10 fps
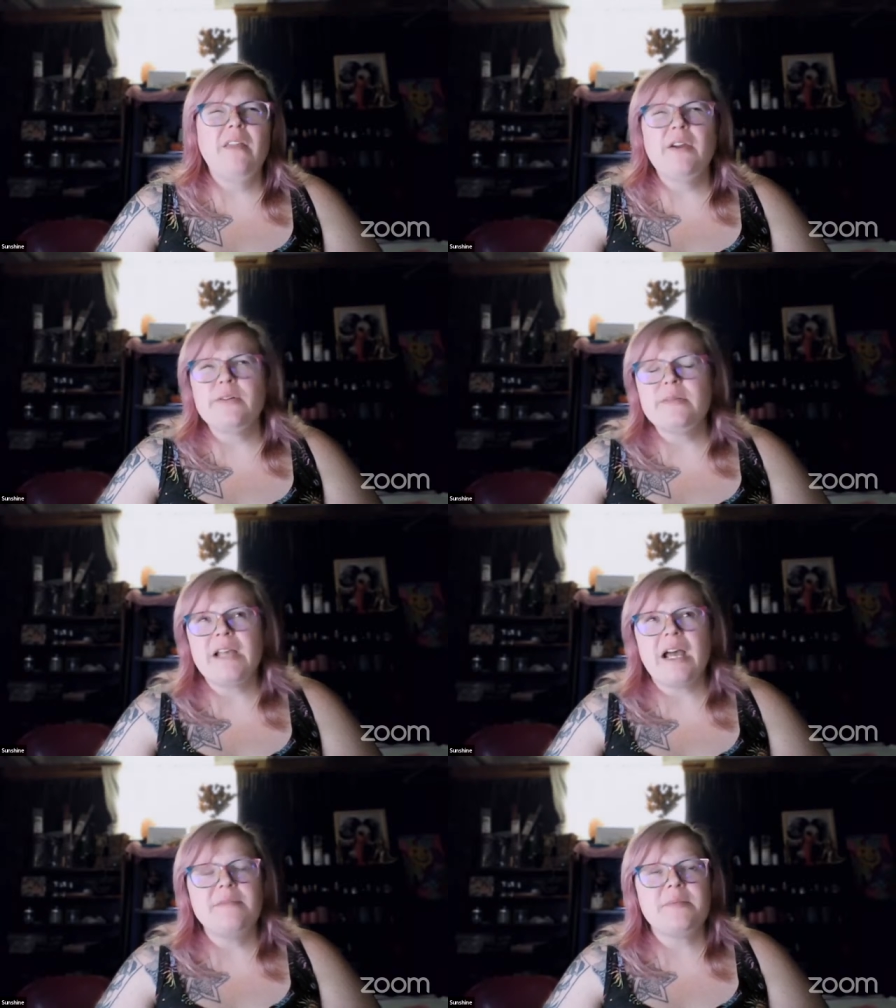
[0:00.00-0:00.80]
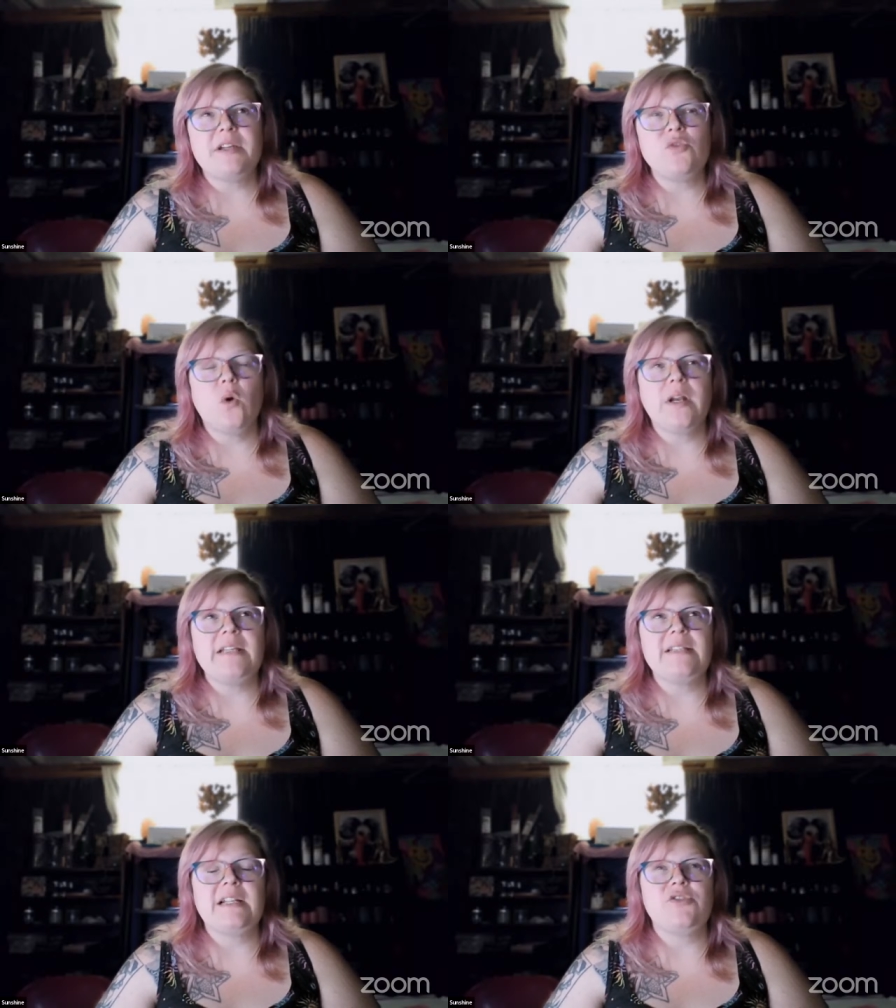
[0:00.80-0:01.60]
There were some times in my
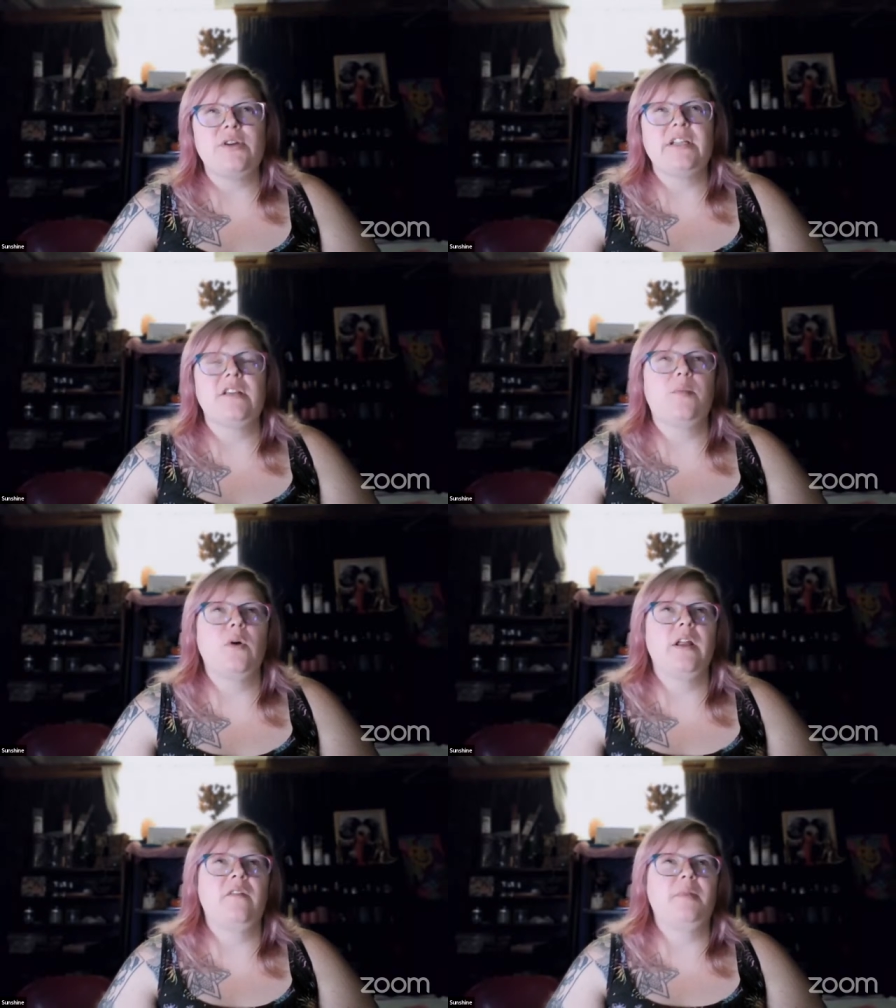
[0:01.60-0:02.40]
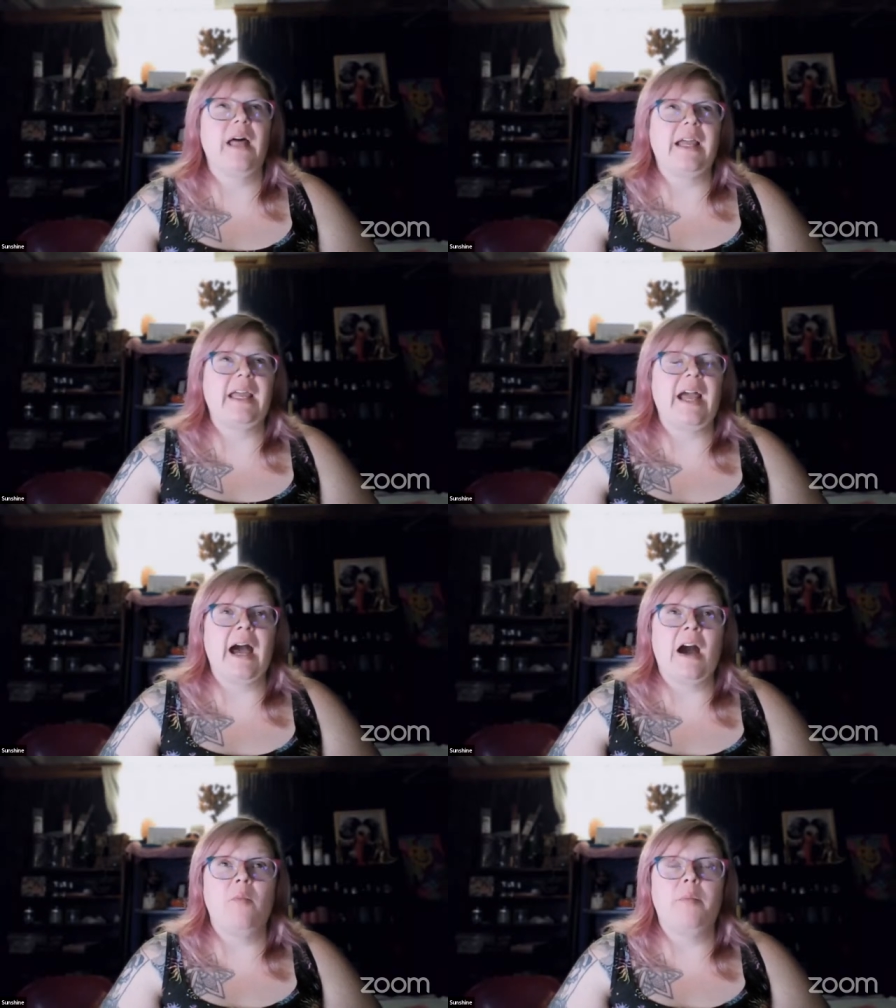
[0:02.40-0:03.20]
20s that I drank to the point of blacking
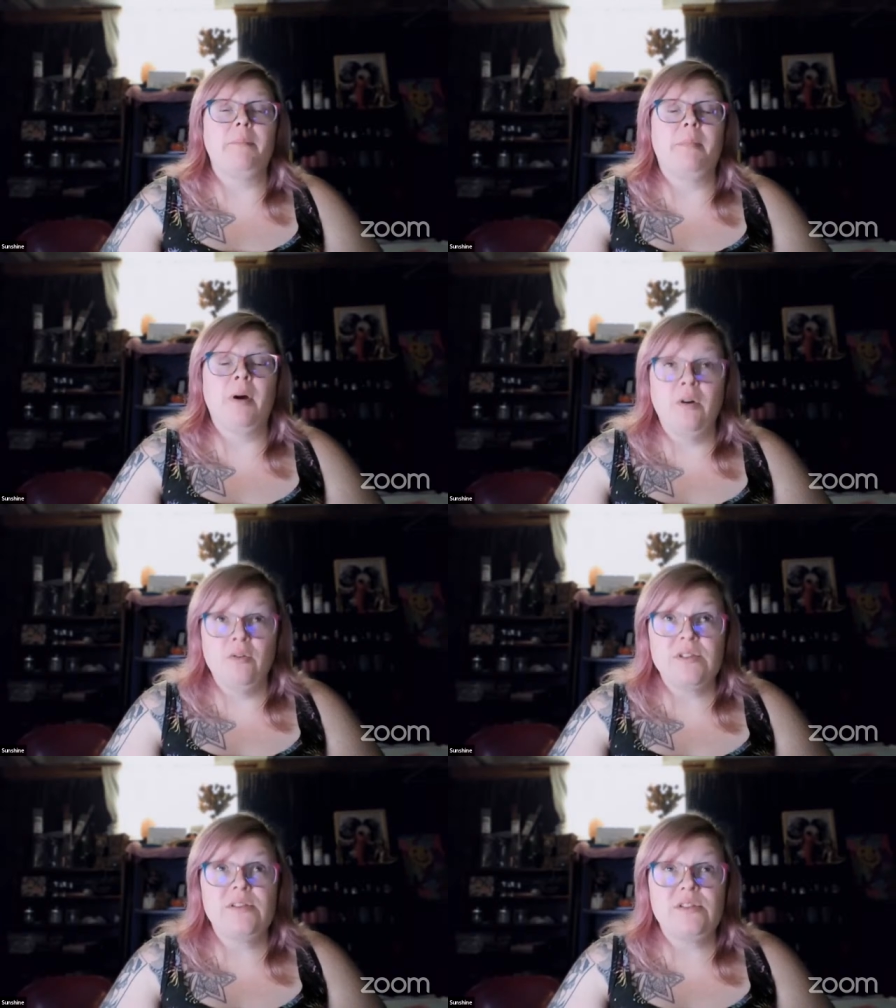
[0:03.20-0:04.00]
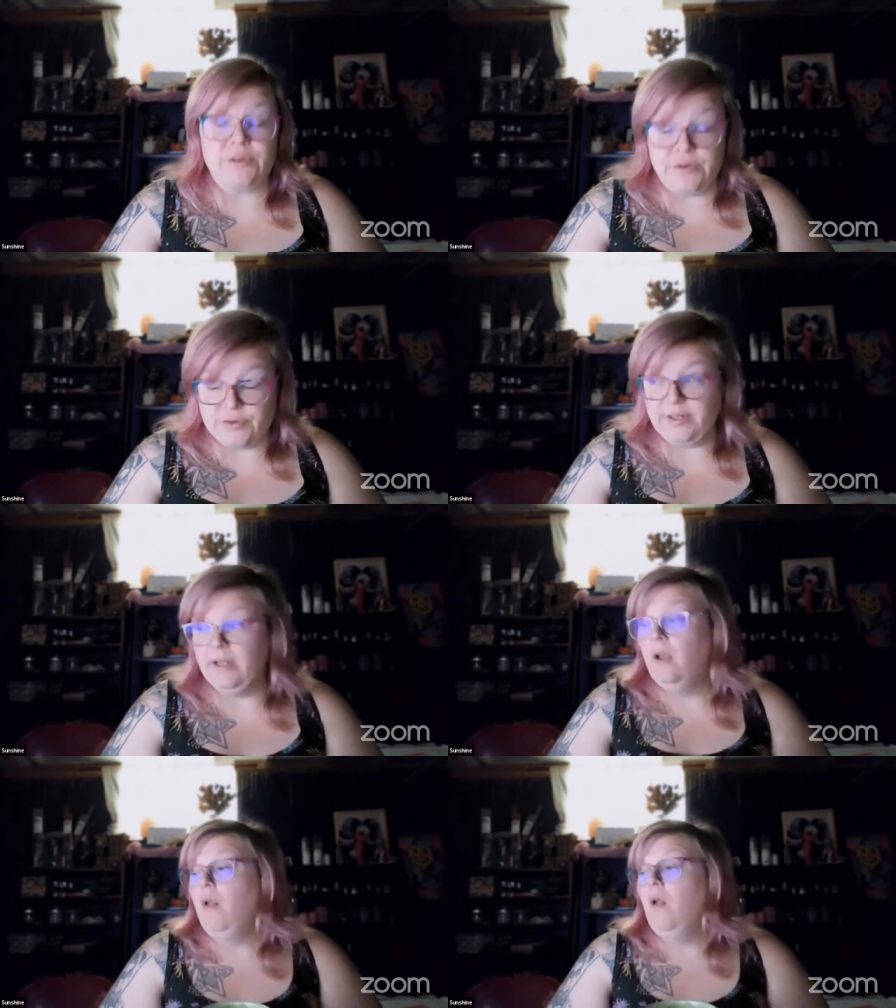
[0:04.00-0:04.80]
out, but post surgery,